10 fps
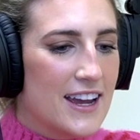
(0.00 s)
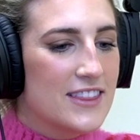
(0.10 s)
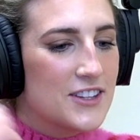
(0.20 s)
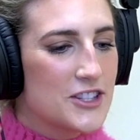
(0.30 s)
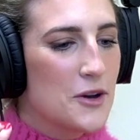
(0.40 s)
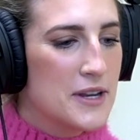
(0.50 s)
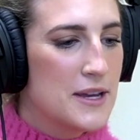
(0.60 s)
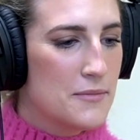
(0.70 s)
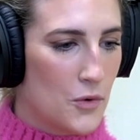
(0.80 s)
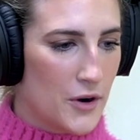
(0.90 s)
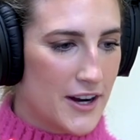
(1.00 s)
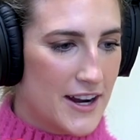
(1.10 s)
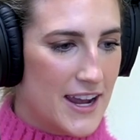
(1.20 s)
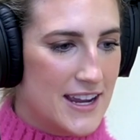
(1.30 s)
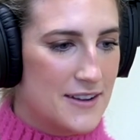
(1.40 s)
And there's so many more,
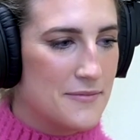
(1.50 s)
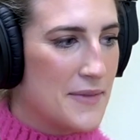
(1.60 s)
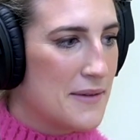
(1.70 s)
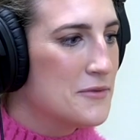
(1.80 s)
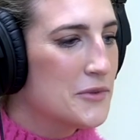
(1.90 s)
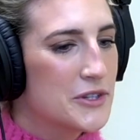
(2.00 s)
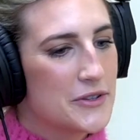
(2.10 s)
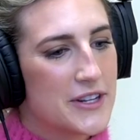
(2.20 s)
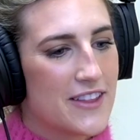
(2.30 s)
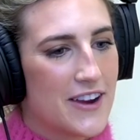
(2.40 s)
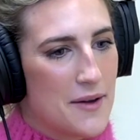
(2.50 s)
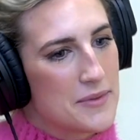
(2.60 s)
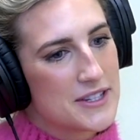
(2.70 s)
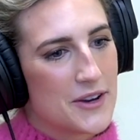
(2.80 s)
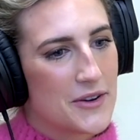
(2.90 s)
and maybe we'll do another
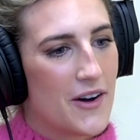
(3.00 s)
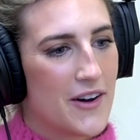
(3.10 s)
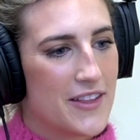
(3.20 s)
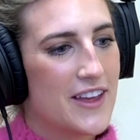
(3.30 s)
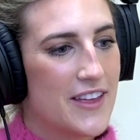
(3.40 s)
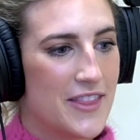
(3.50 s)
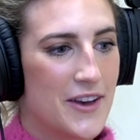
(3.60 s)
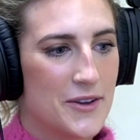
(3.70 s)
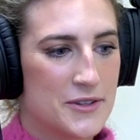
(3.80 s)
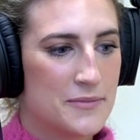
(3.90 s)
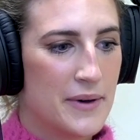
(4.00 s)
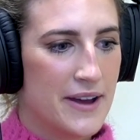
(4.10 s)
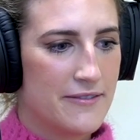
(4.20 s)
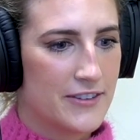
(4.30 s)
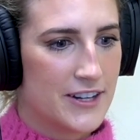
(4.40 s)
episode on those.
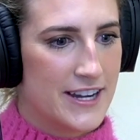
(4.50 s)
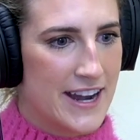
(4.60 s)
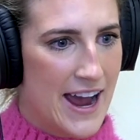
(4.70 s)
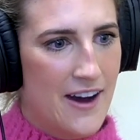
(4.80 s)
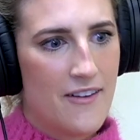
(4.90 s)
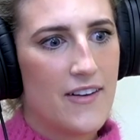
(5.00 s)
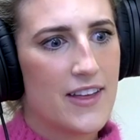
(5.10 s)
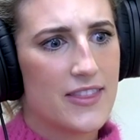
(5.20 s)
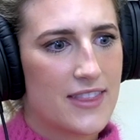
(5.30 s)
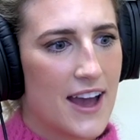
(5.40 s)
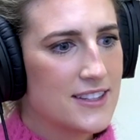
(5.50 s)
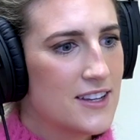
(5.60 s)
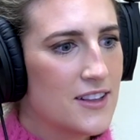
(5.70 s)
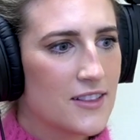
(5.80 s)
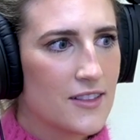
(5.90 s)
But for now, that's
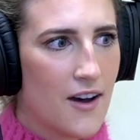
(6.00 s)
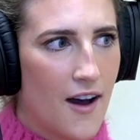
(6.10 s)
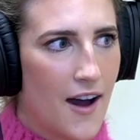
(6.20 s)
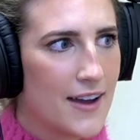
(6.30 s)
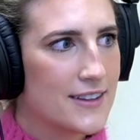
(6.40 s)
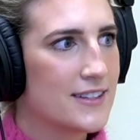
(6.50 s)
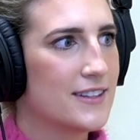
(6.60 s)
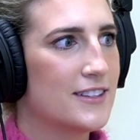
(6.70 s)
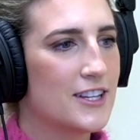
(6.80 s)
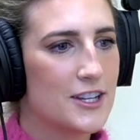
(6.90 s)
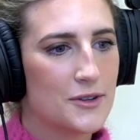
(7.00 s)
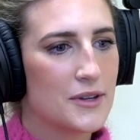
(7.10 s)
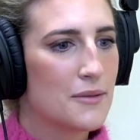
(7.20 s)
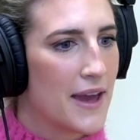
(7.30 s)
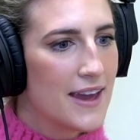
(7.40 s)
a lot to do
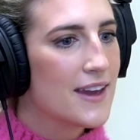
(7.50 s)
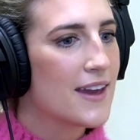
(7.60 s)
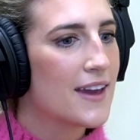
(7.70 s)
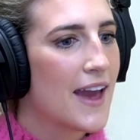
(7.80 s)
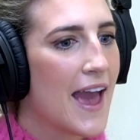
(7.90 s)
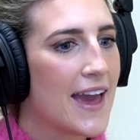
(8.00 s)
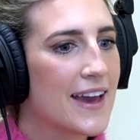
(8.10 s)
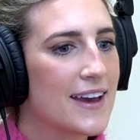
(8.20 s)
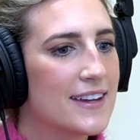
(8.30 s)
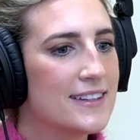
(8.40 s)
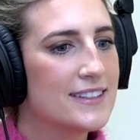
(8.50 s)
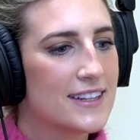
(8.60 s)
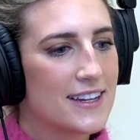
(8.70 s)
with banking. And